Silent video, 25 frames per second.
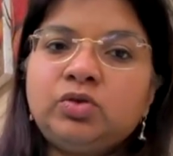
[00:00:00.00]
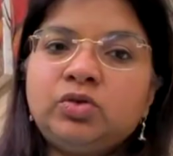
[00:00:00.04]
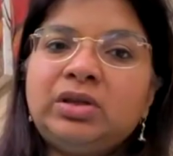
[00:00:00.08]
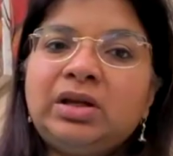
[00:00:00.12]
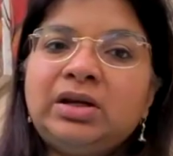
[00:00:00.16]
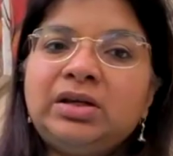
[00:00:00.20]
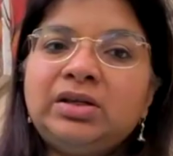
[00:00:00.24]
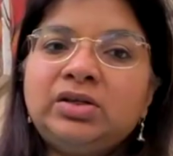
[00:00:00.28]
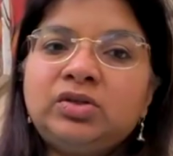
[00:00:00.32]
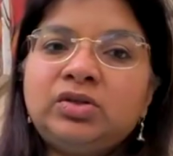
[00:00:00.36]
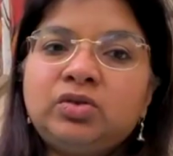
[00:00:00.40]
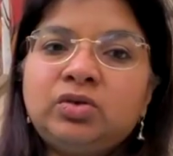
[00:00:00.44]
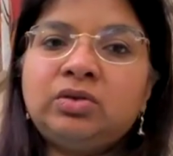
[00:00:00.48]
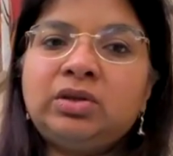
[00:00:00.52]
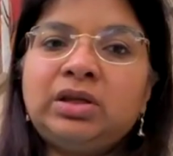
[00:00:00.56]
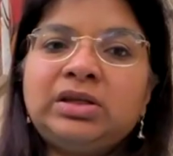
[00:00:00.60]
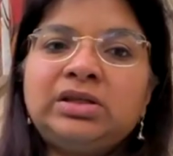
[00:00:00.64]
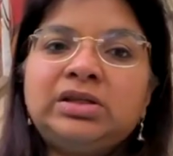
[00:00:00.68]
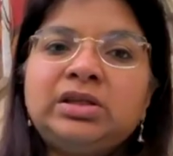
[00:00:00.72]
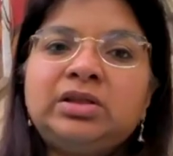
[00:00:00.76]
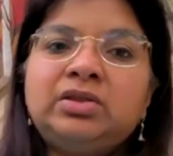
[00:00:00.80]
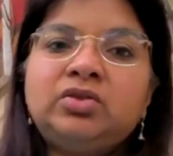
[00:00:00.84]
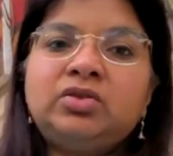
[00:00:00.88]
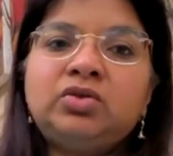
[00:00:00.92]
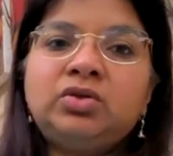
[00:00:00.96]
So that's
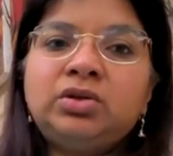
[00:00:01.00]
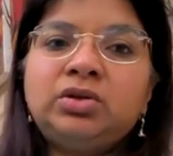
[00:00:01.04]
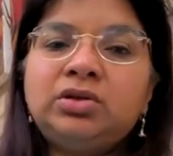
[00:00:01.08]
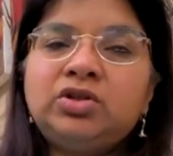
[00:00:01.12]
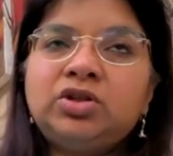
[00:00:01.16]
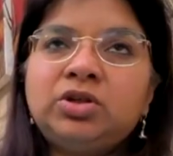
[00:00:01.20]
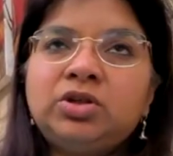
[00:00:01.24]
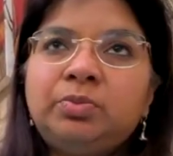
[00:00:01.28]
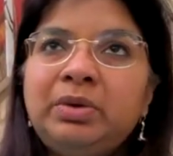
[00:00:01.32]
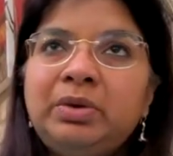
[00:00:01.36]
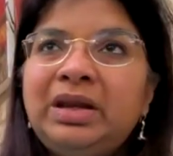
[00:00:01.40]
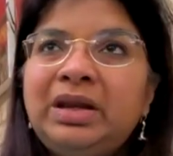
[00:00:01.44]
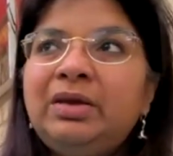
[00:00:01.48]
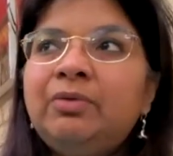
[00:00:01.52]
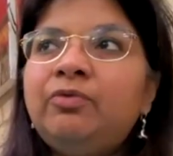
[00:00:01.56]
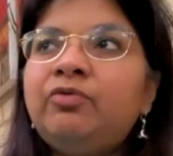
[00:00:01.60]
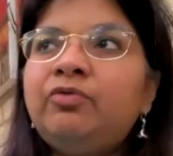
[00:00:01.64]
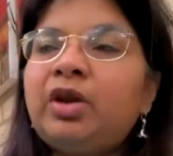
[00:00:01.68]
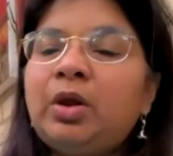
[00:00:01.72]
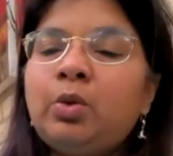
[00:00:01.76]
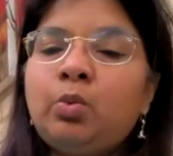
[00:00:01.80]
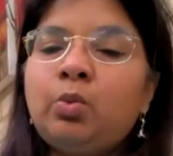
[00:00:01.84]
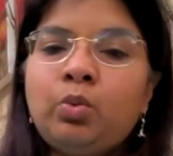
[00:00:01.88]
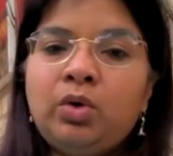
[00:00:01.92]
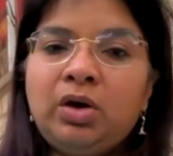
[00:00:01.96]
the triple E
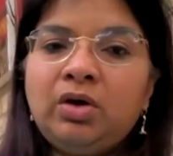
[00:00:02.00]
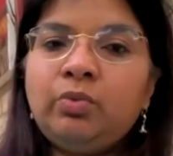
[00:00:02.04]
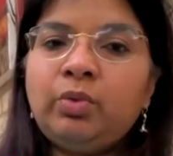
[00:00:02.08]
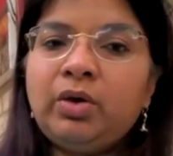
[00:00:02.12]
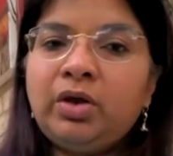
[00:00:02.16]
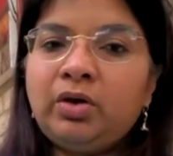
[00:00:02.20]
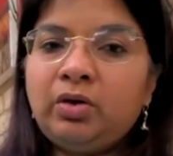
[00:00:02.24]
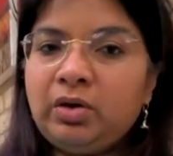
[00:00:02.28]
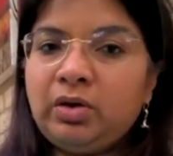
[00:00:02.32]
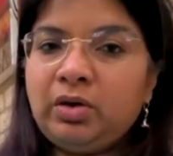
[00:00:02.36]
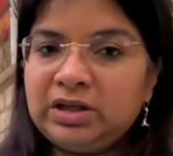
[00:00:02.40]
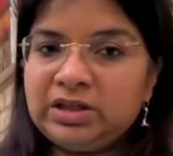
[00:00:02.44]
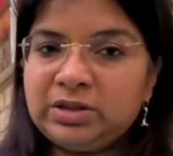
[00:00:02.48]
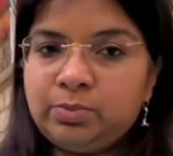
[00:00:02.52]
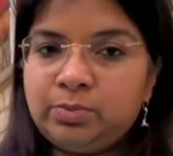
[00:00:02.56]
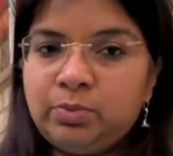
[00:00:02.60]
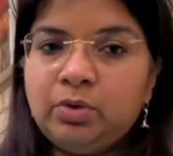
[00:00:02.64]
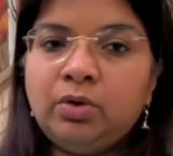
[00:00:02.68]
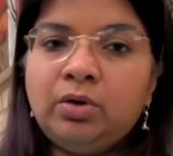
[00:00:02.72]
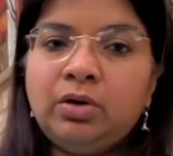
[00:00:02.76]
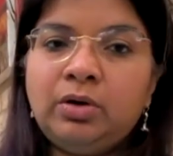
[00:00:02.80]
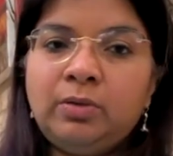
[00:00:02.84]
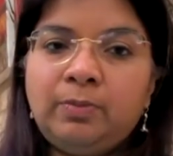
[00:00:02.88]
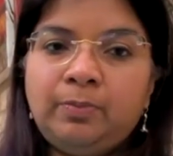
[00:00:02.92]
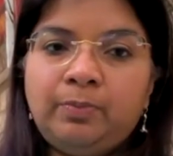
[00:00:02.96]
framework where you
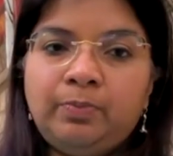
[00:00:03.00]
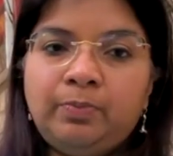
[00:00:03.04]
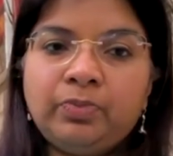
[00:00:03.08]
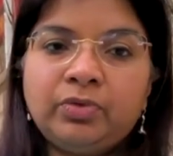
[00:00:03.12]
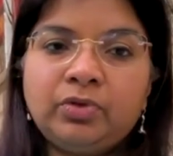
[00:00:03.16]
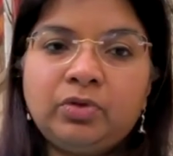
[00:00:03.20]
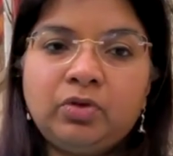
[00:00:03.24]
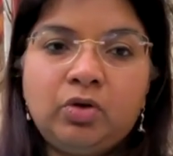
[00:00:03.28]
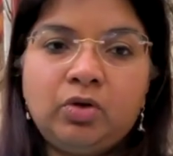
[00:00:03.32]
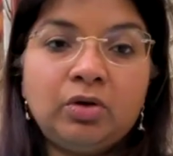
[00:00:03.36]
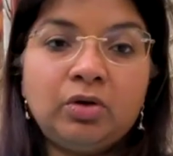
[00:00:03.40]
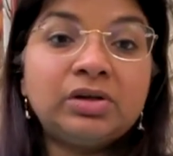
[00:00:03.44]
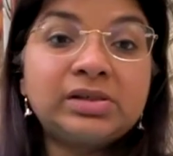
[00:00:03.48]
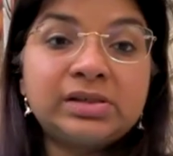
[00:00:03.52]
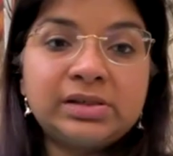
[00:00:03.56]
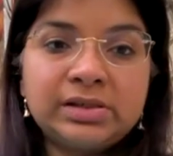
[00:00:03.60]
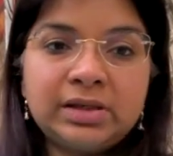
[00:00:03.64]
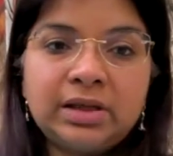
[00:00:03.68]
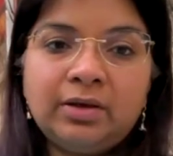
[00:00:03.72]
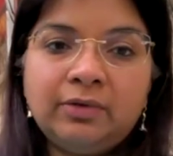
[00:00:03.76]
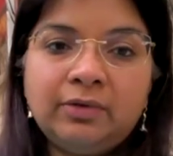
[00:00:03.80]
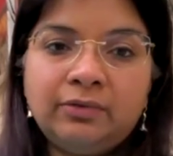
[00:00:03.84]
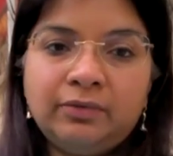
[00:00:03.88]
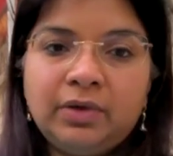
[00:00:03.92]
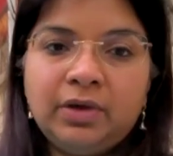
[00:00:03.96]
explore
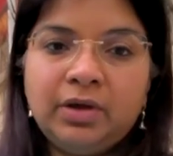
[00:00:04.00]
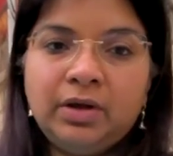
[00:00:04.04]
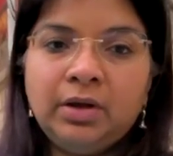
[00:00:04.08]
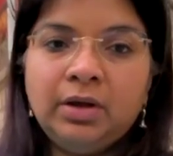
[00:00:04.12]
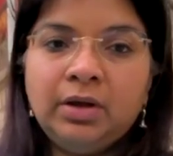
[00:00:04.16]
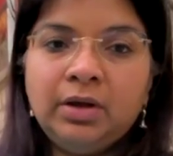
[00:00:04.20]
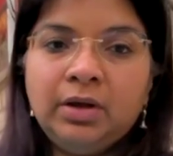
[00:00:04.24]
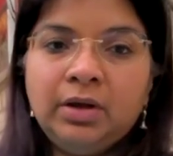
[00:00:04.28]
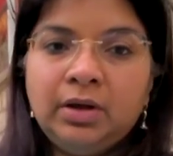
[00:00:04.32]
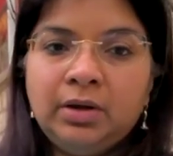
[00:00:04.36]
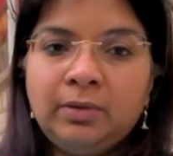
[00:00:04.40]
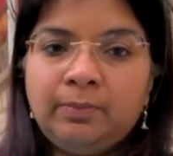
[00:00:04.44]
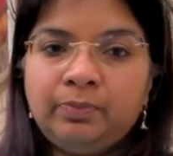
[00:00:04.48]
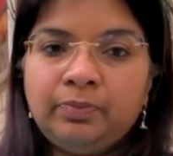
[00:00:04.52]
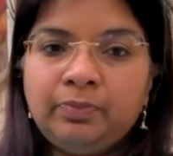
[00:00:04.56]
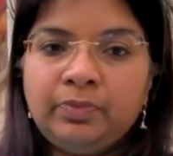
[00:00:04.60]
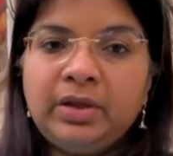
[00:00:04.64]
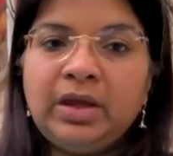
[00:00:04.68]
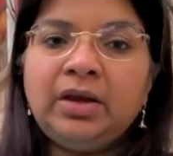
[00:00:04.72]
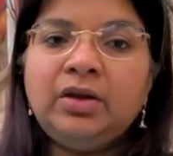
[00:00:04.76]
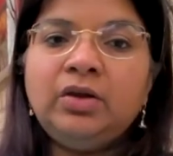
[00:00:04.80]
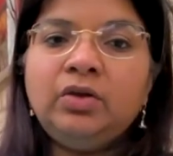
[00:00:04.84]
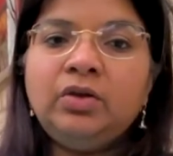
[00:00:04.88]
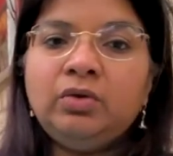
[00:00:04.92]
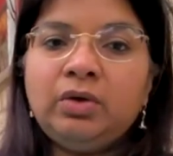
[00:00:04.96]
yourself,
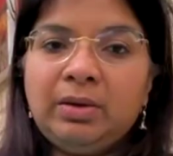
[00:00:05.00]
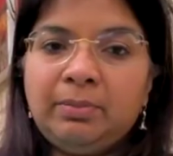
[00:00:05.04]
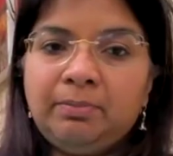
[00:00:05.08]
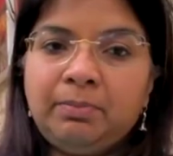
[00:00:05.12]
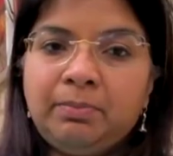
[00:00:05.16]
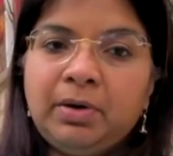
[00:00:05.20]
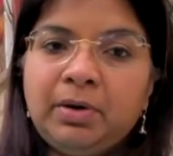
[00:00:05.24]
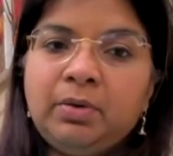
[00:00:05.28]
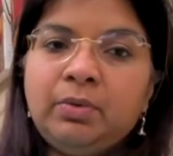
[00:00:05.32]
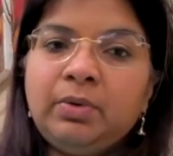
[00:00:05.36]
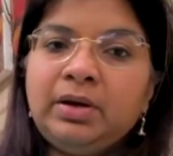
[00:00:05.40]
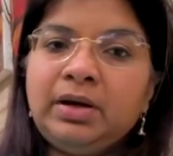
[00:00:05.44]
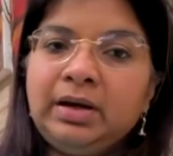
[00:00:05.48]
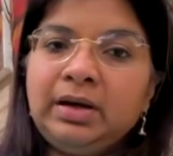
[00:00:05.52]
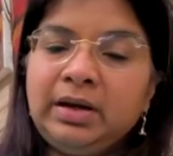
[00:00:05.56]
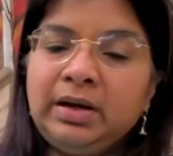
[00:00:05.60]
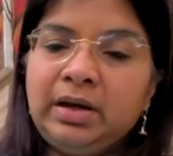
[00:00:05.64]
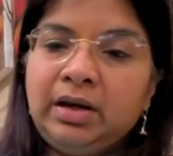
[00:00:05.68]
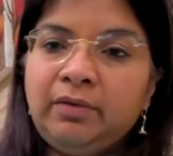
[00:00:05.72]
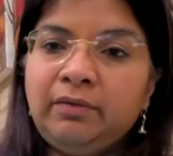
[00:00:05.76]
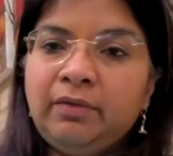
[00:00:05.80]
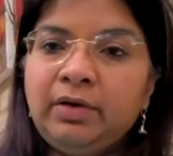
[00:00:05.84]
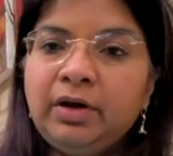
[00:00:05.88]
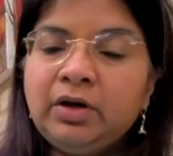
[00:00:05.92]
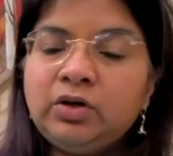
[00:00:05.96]
then you empower and
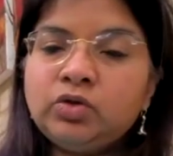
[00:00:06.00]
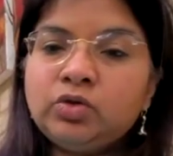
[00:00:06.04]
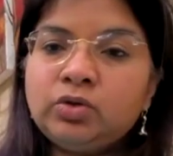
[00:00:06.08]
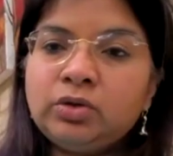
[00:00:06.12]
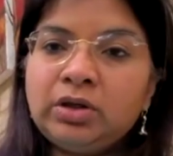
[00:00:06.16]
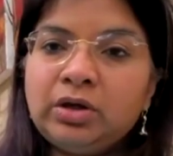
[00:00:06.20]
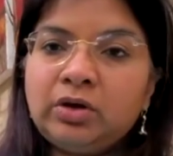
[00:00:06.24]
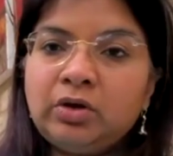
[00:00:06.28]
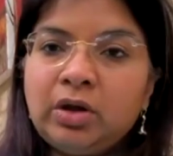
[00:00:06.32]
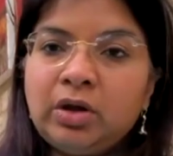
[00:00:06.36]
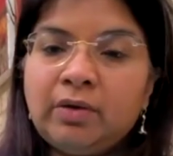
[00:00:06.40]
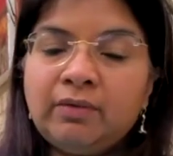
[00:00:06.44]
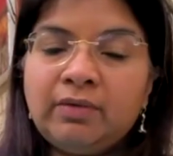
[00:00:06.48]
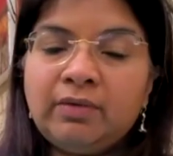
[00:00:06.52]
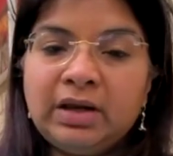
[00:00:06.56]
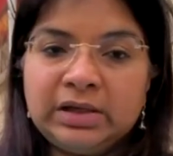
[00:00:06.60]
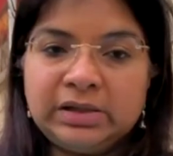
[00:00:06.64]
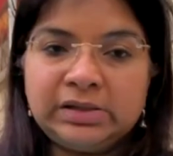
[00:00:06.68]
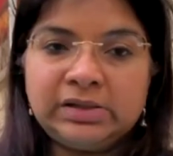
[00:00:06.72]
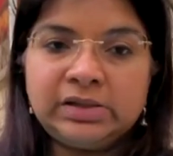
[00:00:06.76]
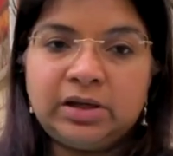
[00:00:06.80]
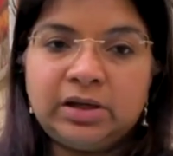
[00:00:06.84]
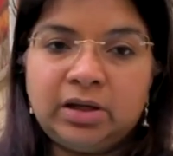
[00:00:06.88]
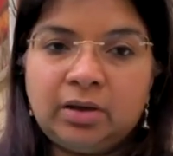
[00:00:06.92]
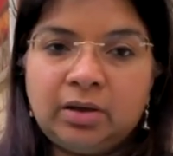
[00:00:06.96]
elevate so that you have
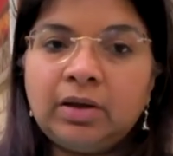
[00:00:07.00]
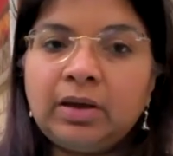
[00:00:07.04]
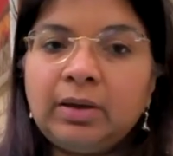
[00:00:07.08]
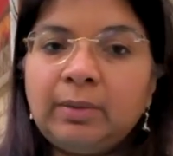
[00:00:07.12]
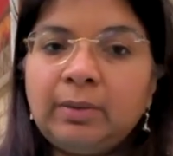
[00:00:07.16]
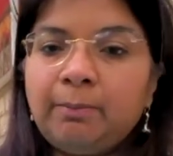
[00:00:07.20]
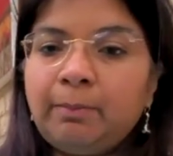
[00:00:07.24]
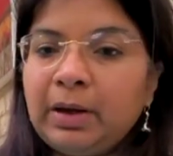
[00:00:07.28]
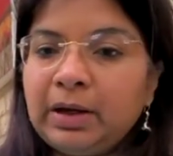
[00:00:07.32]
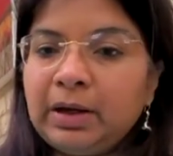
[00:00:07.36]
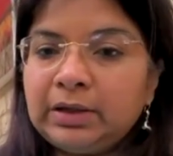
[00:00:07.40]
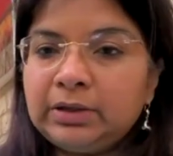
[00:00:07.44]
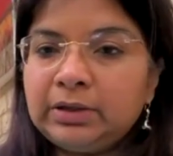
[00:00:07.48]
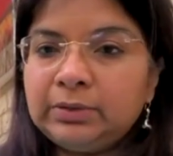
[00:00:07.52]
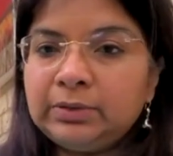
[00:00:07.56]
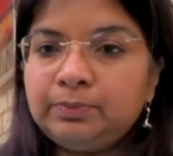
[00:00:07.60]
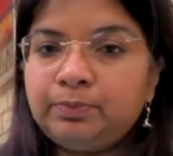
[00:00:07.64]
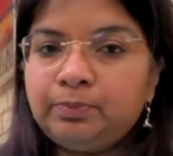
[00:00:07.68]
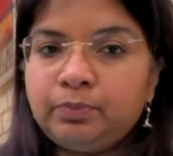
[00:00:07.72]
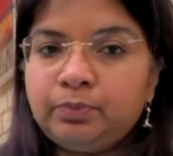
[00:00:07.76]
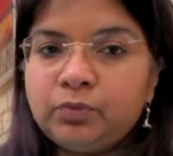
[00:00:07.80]
lasting impact.